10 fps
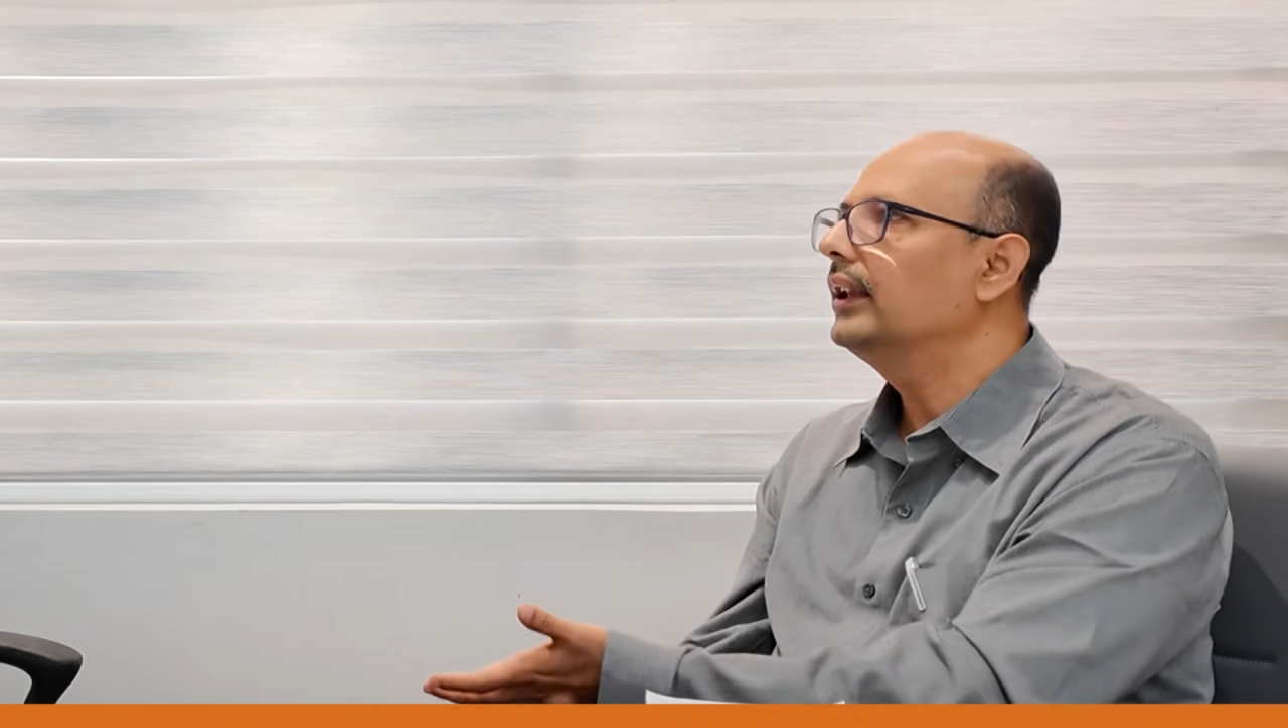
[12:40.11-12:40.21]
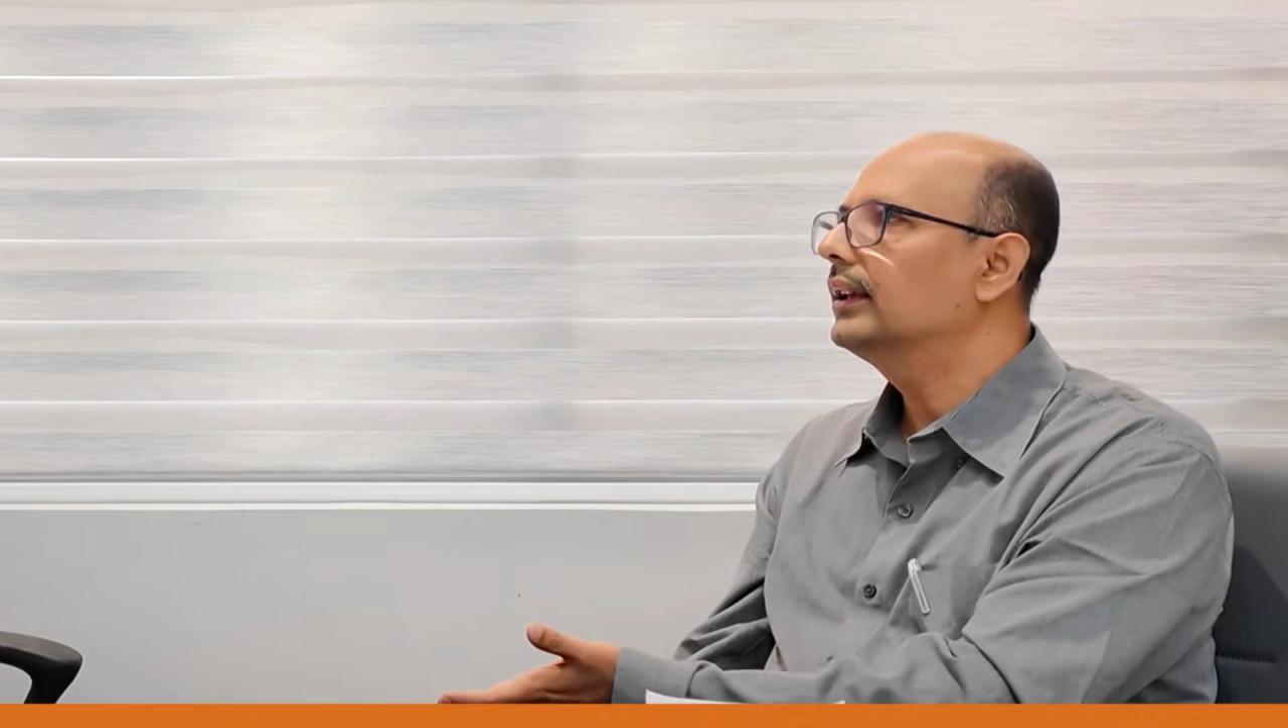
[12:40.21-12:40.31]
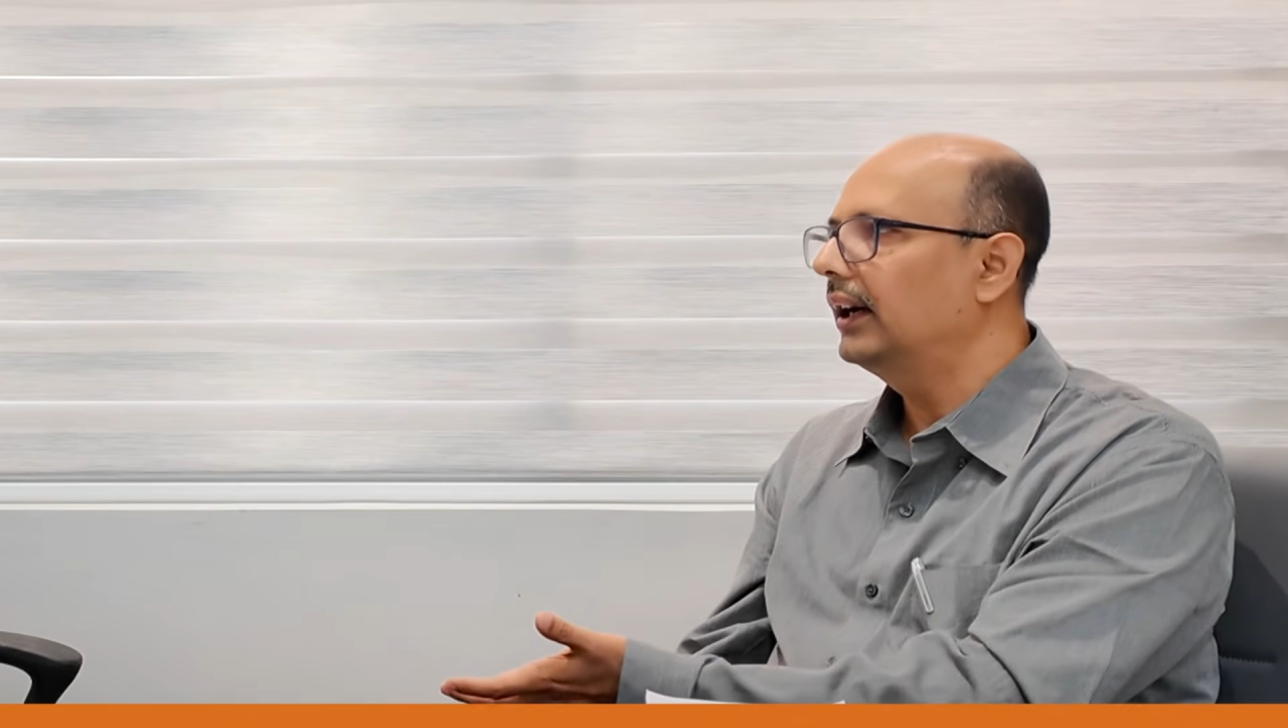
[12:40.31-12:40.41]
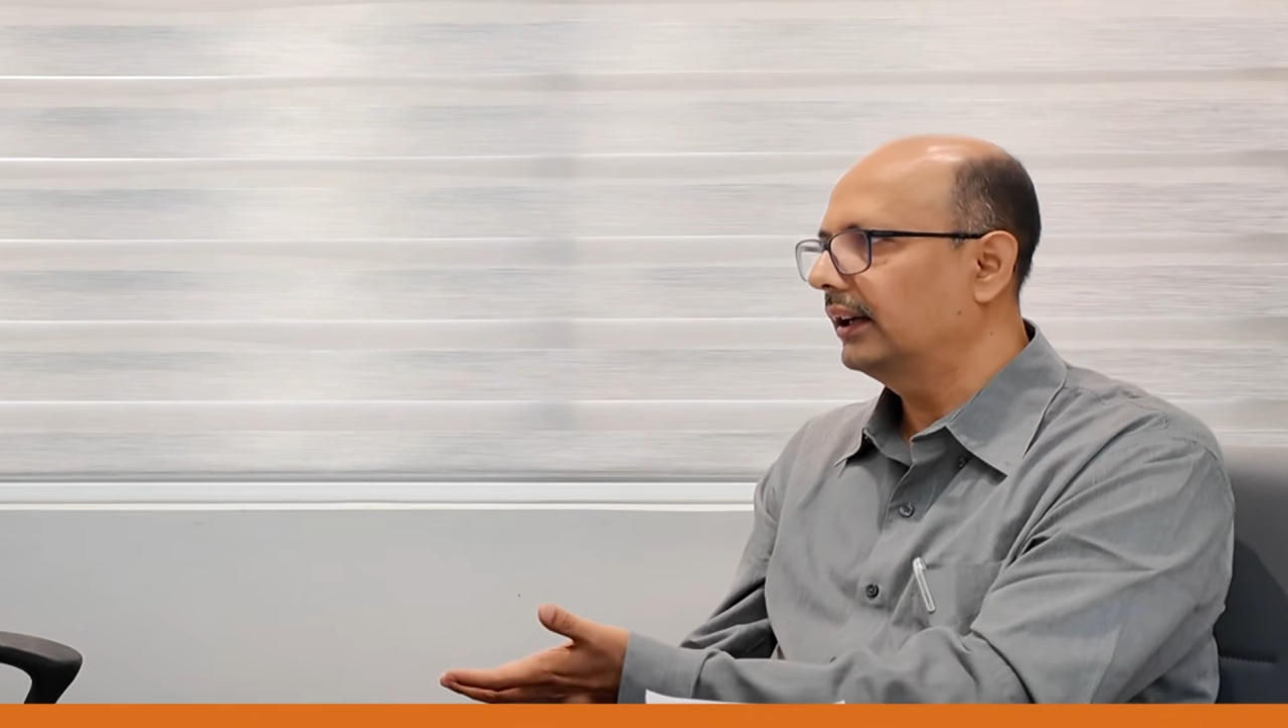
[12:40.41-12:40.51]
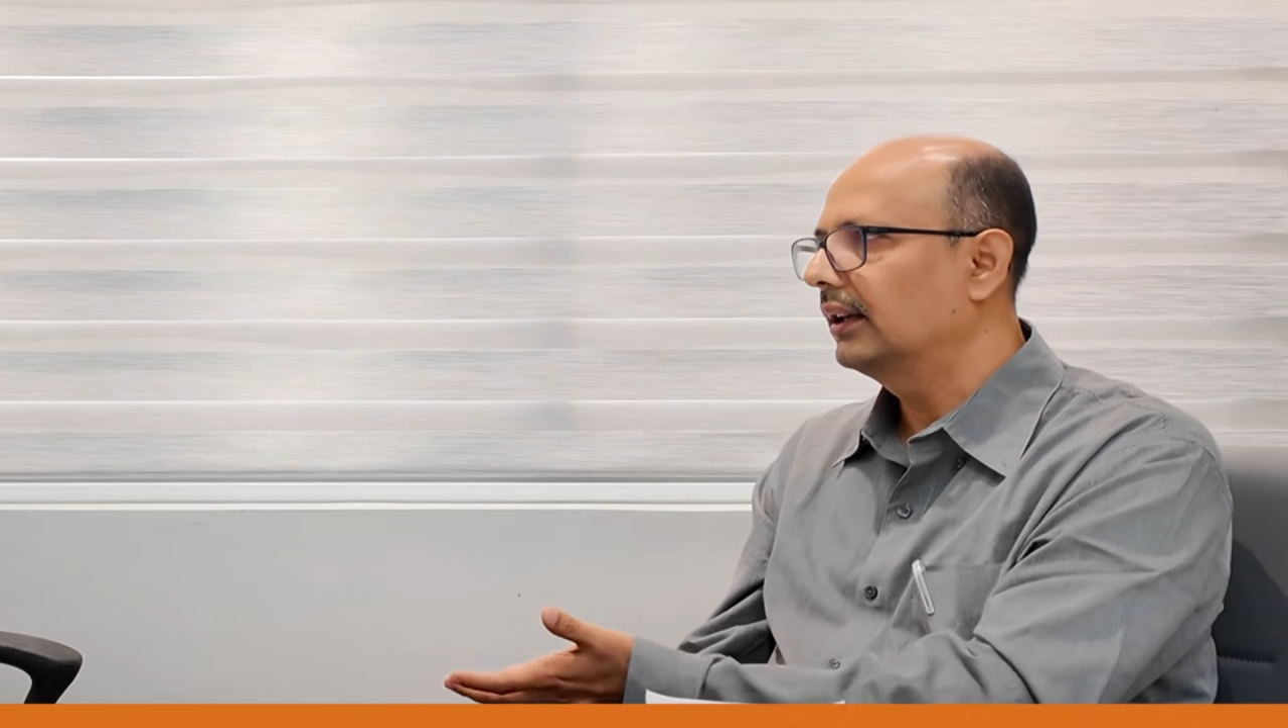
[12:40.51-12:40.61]

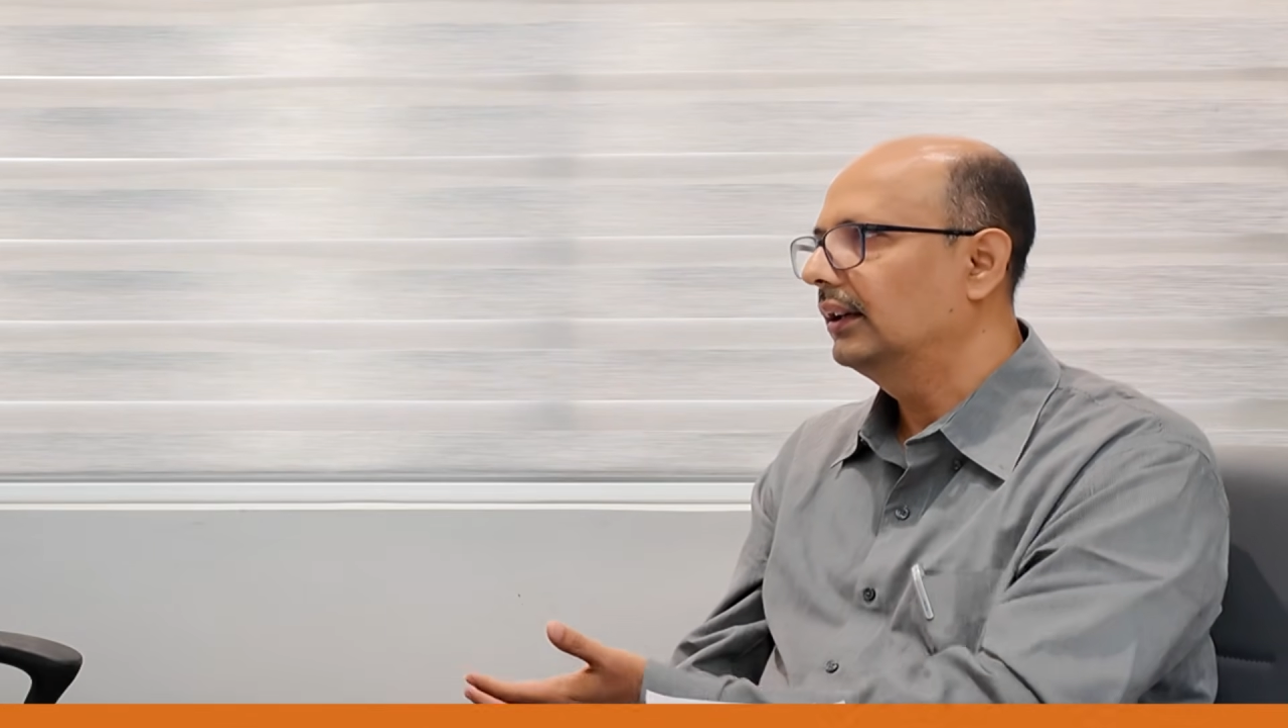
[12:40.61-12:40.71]
that